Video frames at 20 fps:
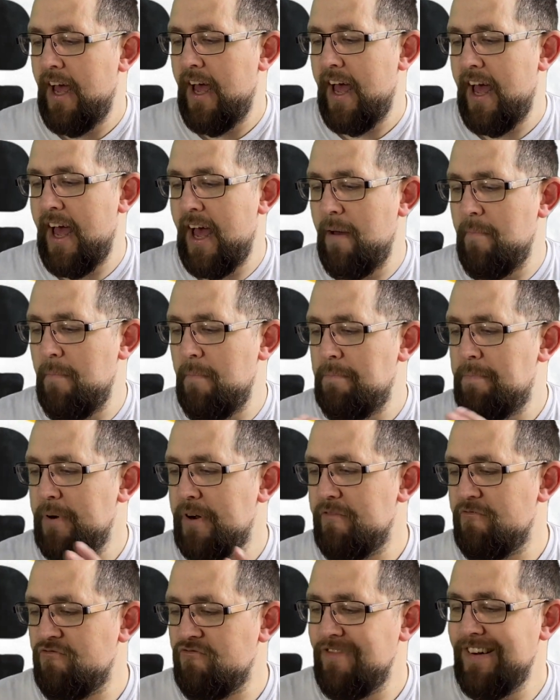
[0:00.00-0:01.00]

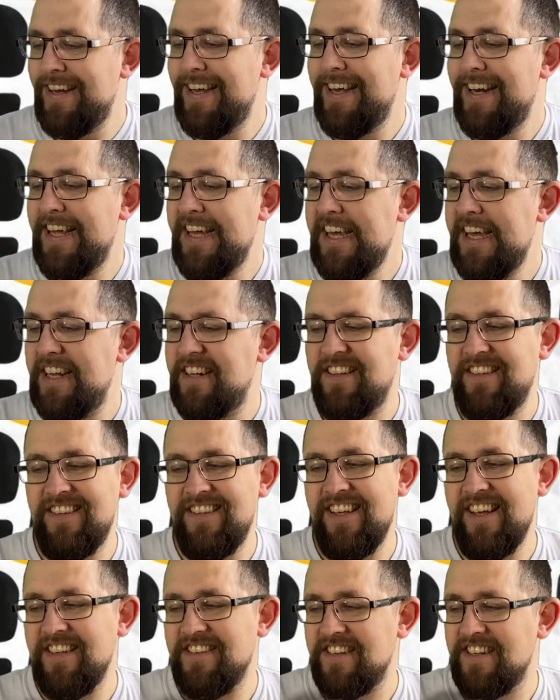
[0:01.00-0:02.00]
but really it
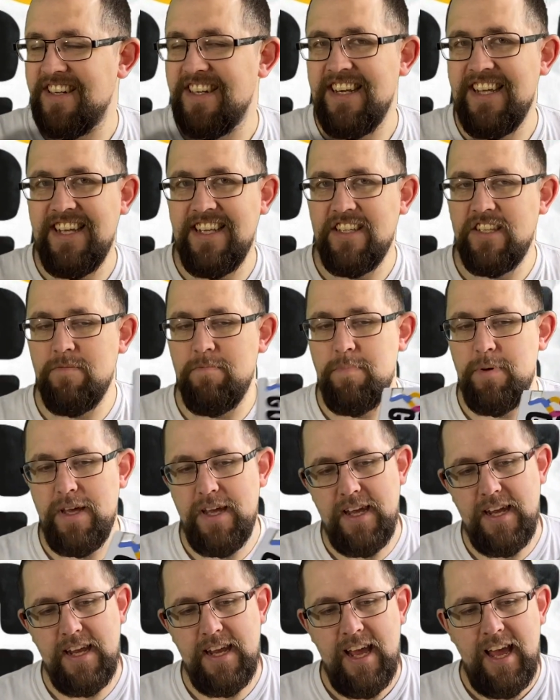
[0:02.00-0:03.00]
doesn't need to
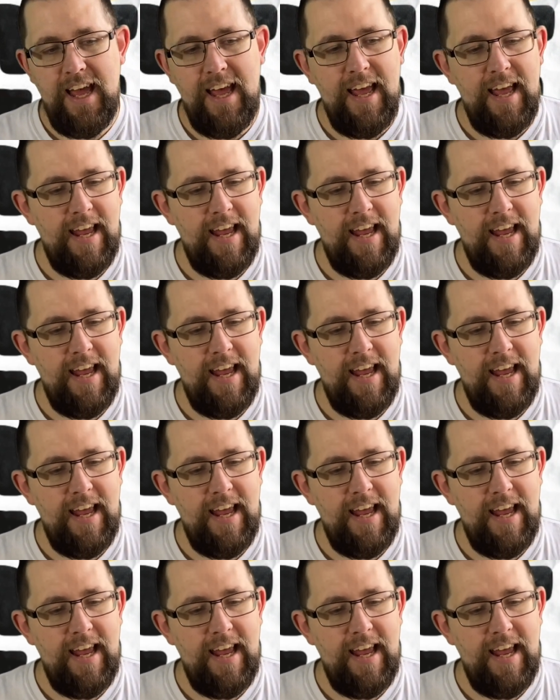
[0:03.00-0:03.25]
be